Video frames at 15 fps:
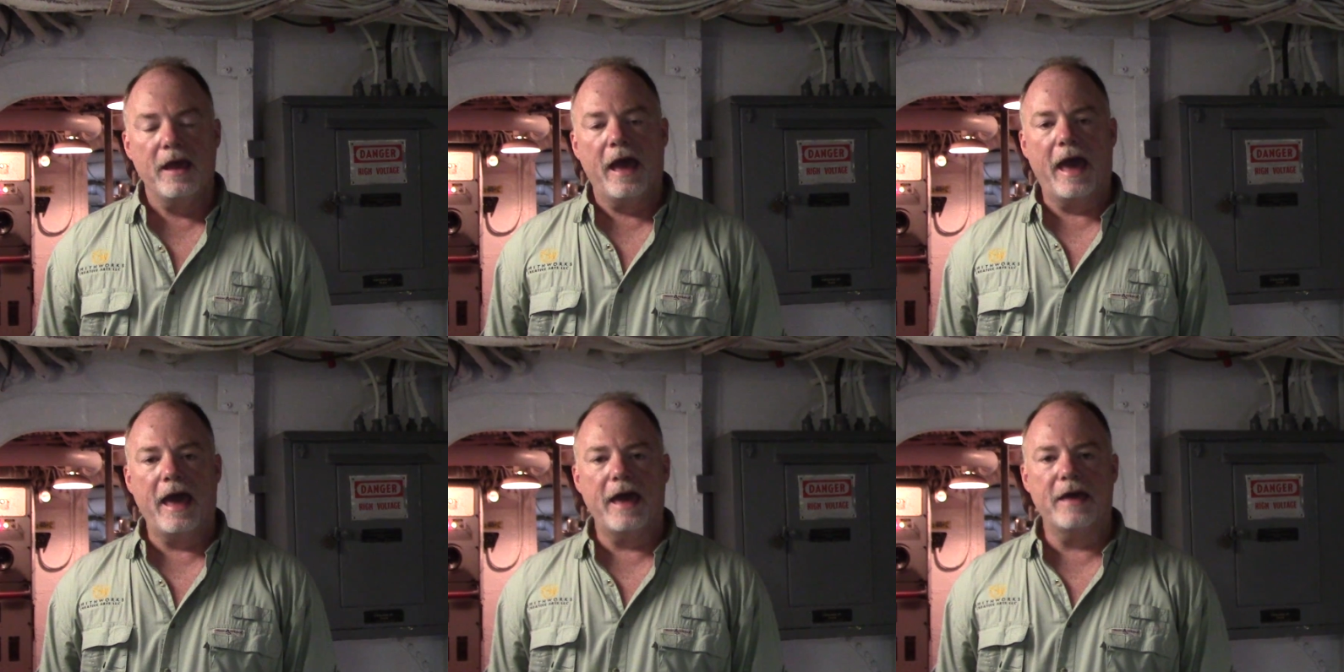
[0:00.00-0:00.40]

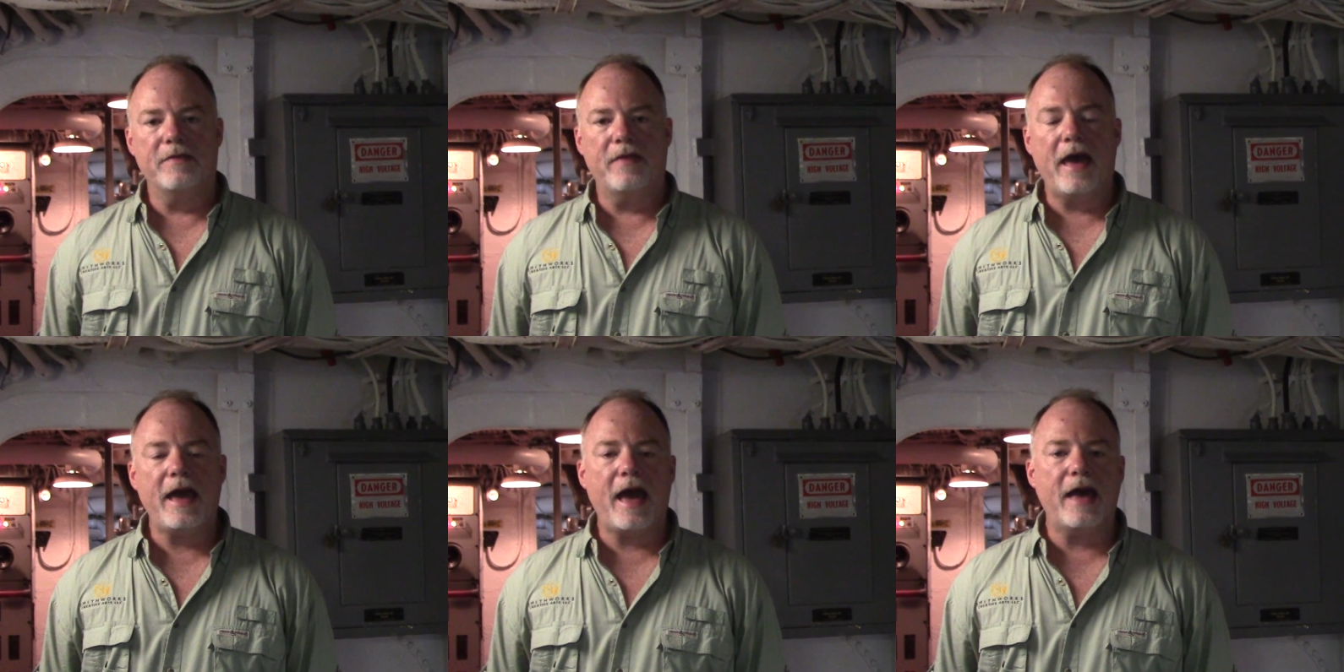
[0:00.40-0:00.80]
And
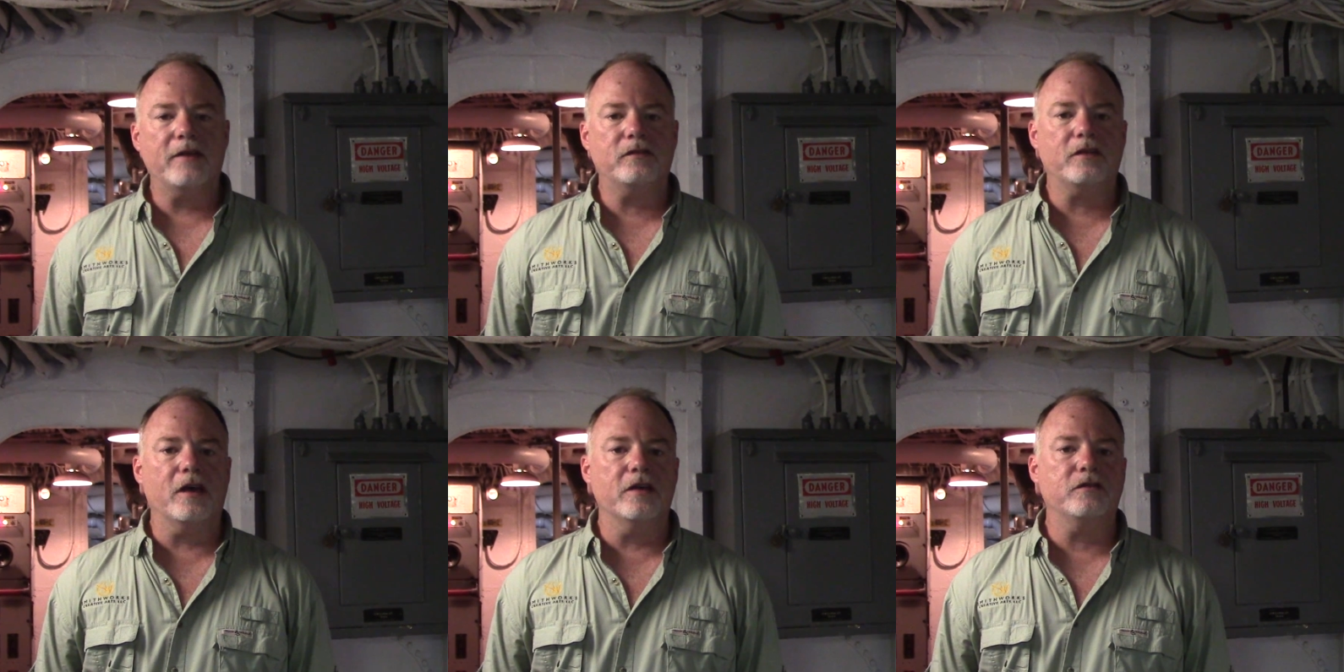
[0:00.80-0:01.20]
they
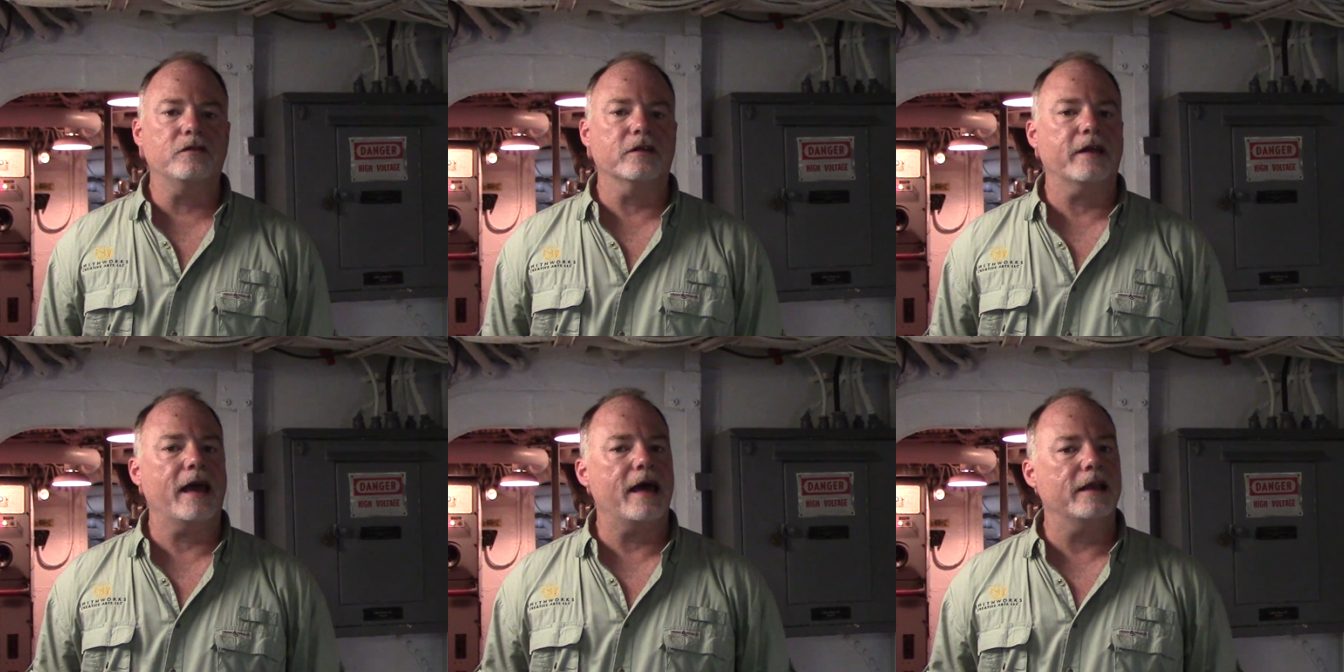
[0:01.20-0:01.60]
asked us
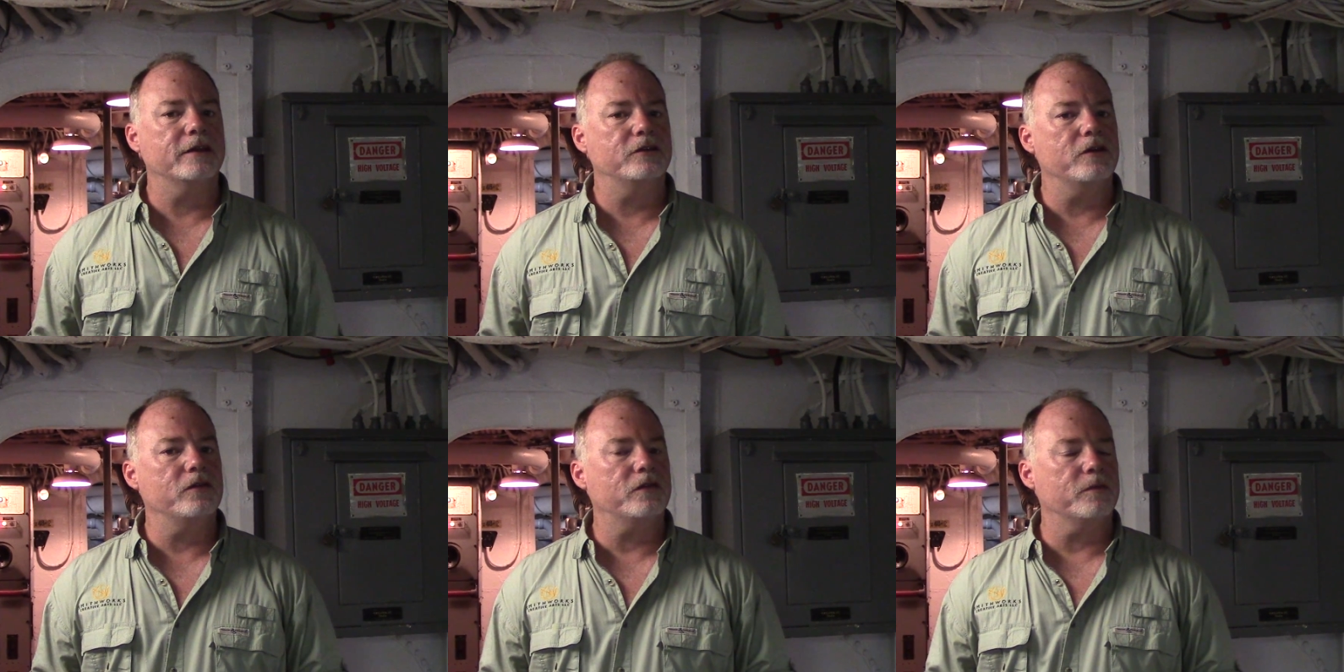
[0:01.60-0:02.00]
to kind
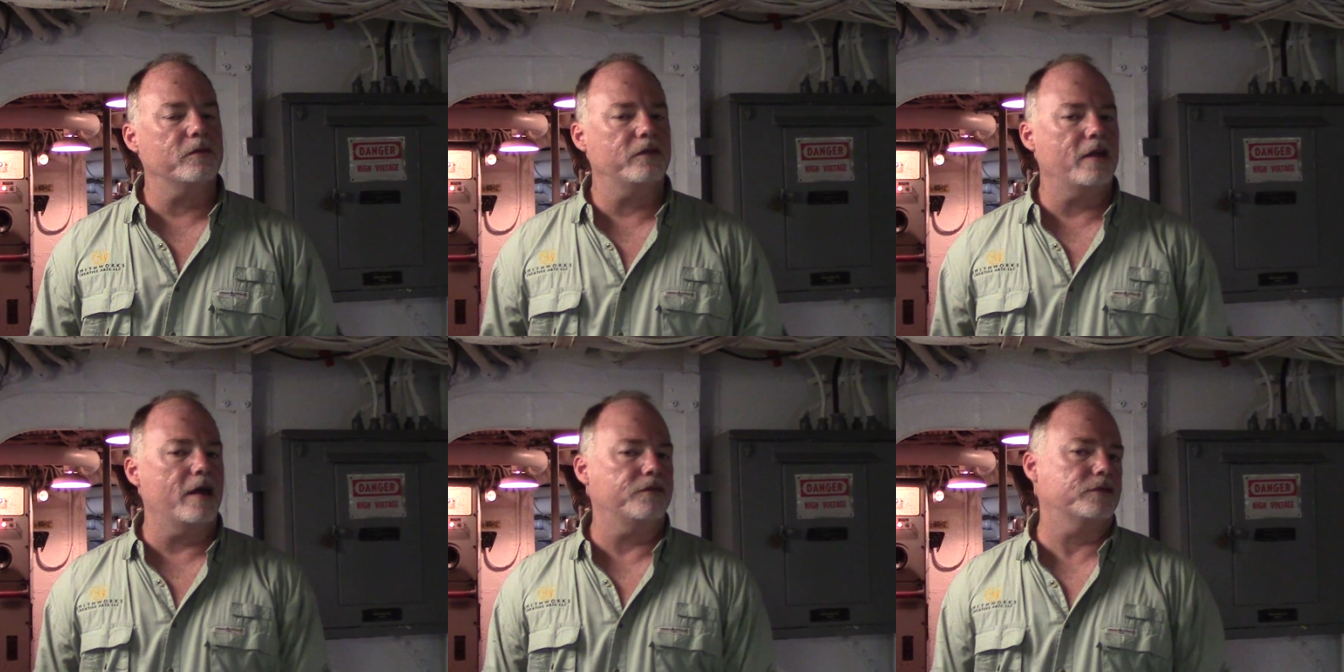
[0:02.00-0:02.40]
of do some
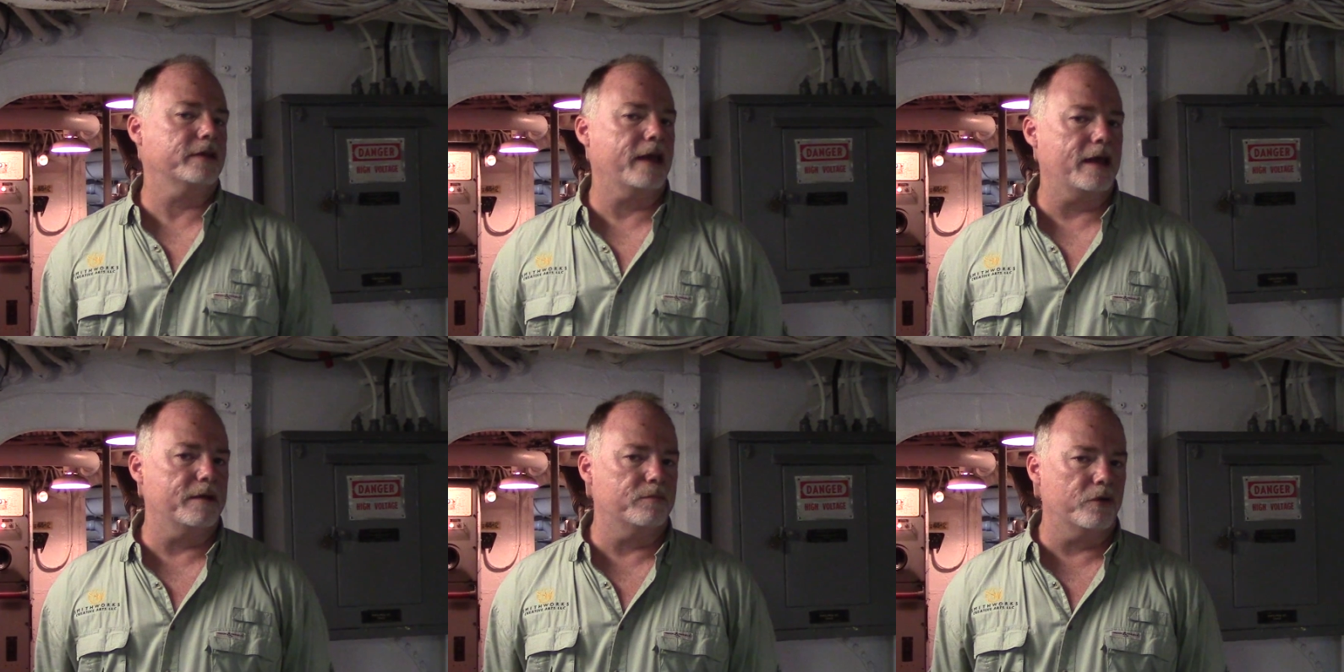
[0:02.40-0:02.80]
stuff to
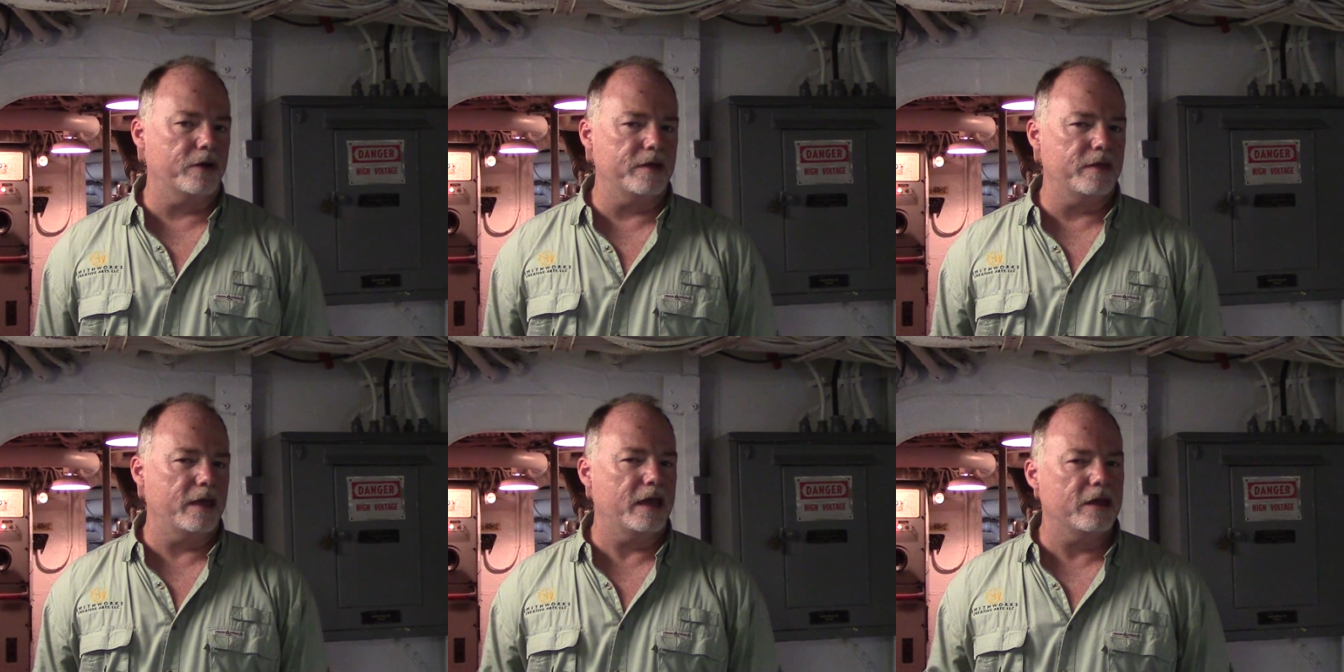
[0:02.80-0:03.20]
kind of
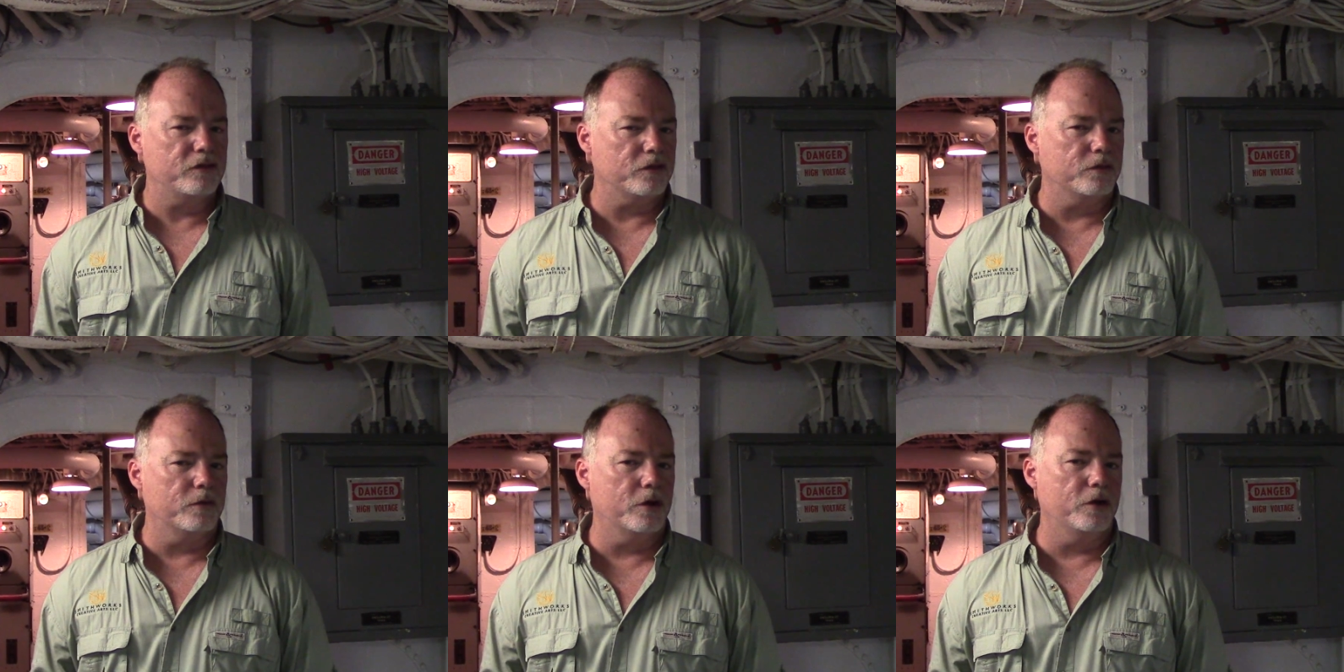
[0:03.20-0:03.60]
bring the
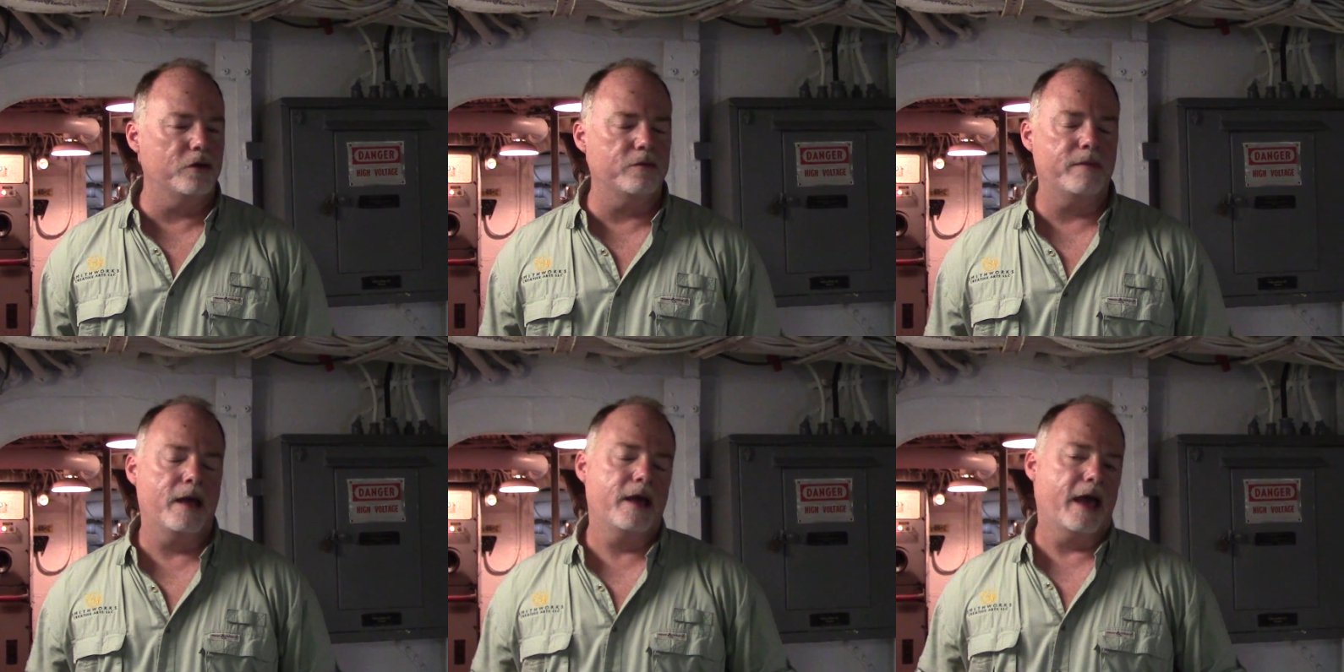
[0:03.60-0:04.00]
engine
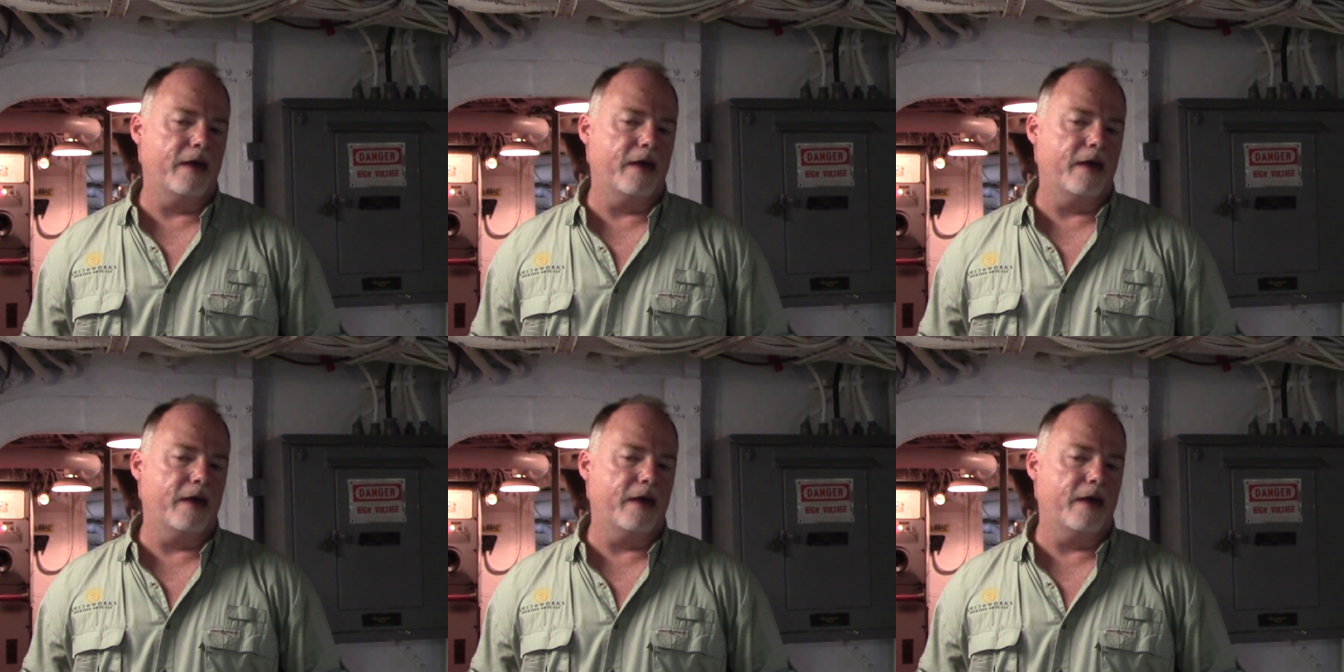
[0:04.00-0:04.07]
room